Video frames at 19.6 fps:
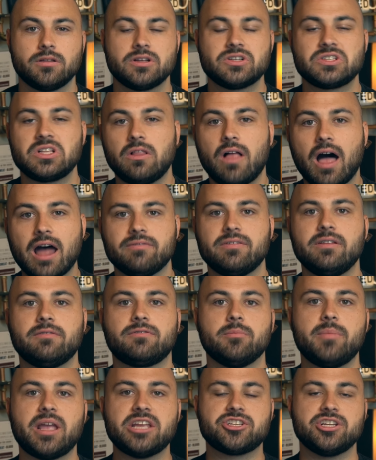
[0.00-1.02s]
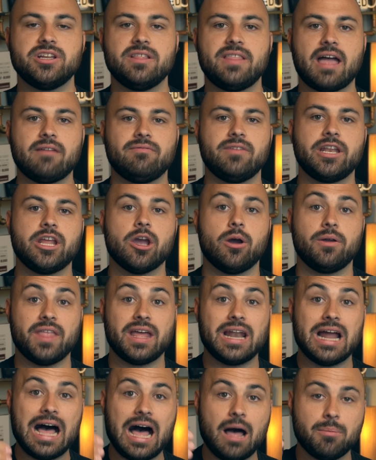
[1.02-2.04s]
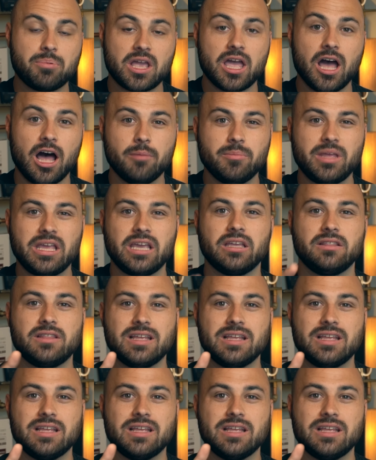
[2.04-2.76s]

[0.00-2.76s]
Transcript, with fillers: There's a lot of information in that video. And then upcoming,